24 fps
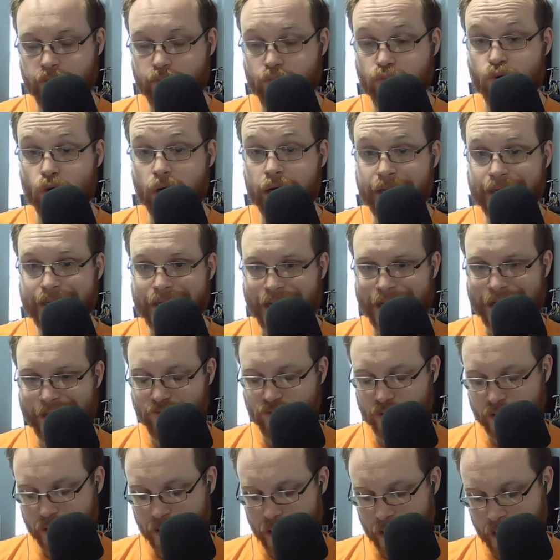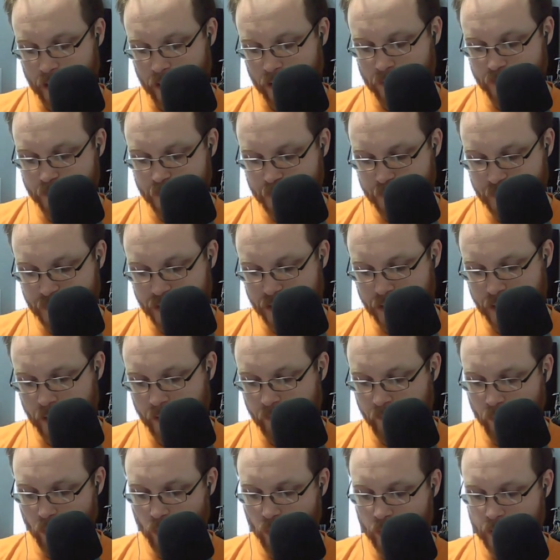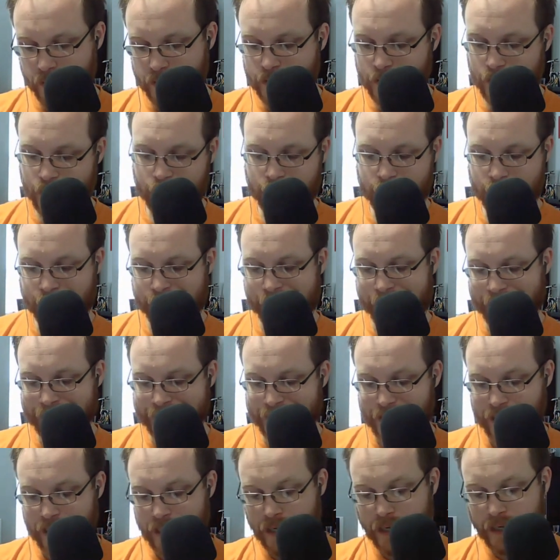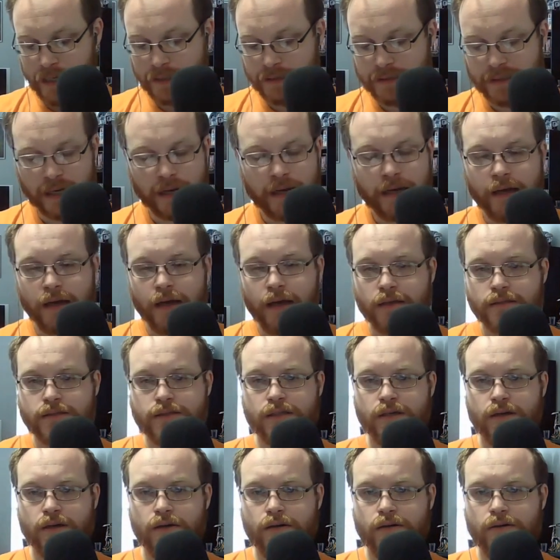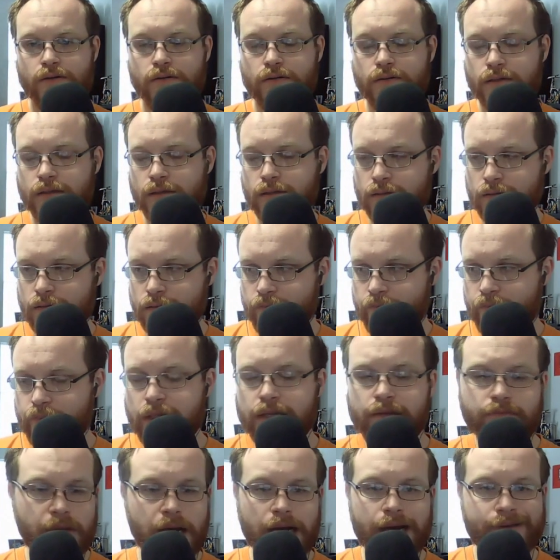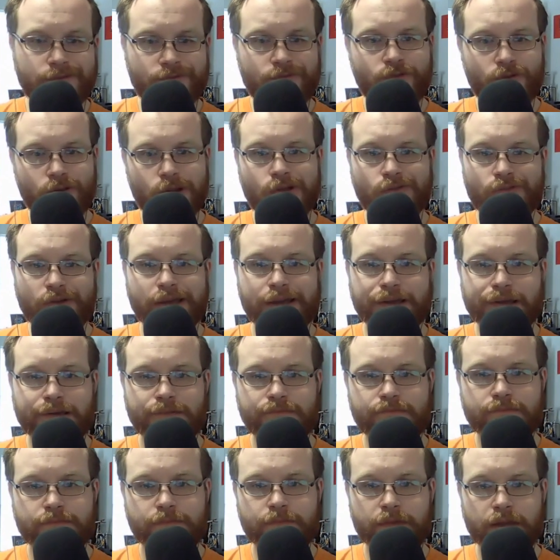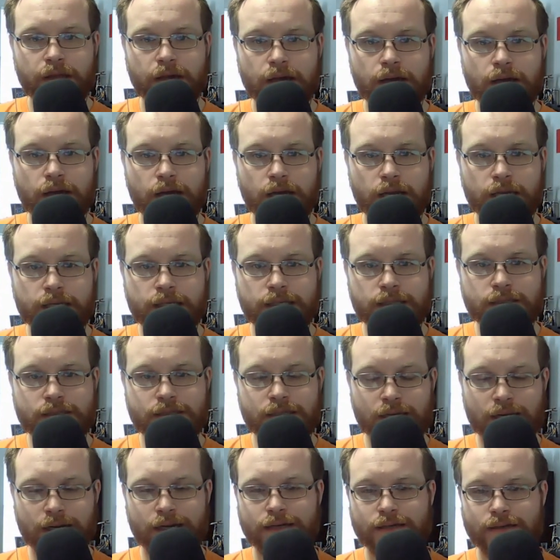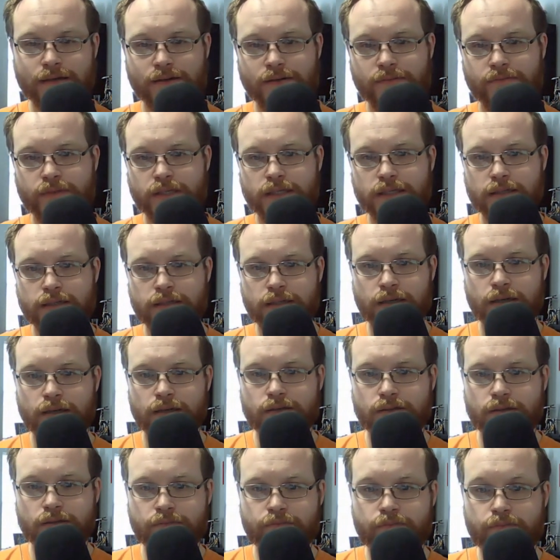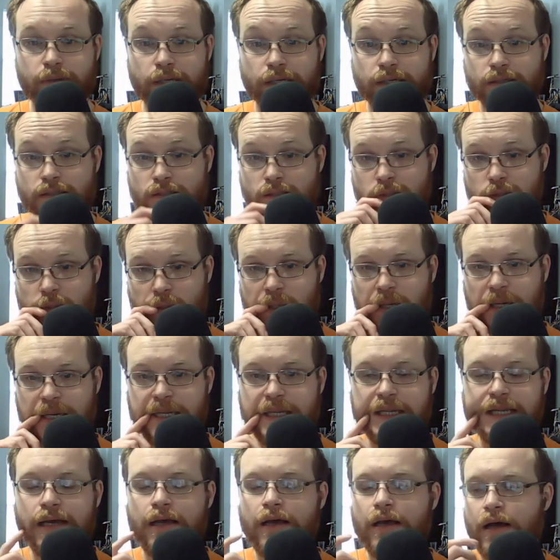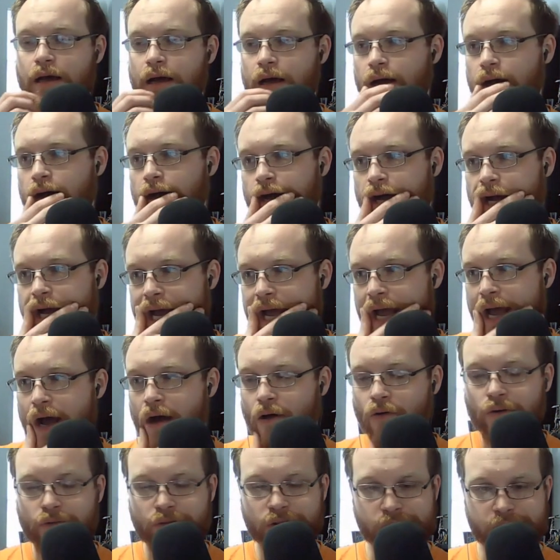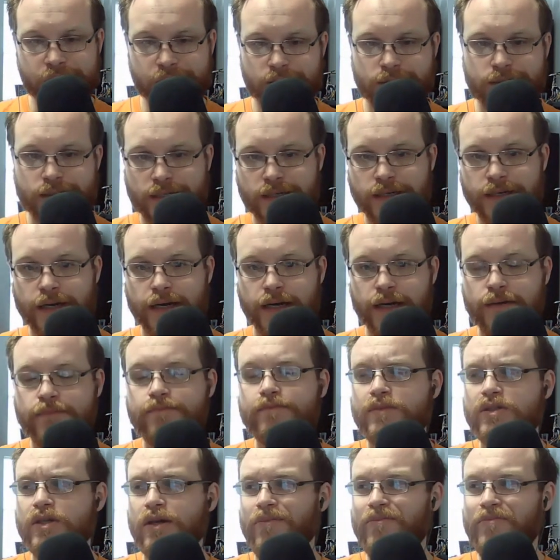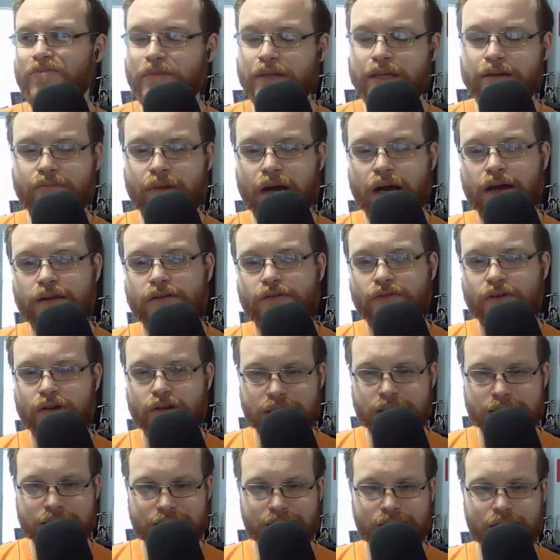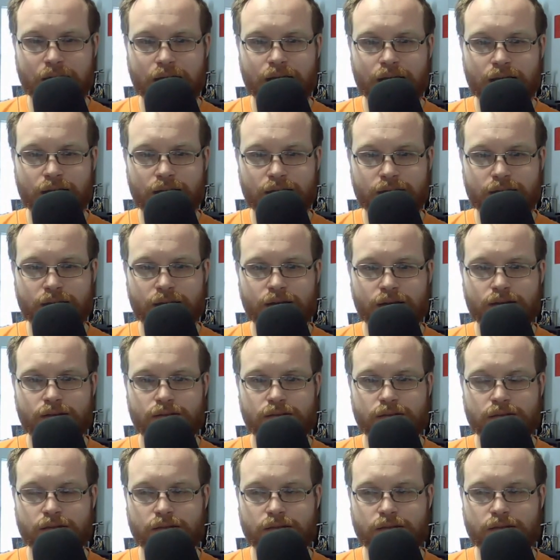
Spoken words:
break, having 10 points in his last 8. So be mindful of him. He's kind of going to be, you know, their biggest threat out there tonight. So be mindful of you know,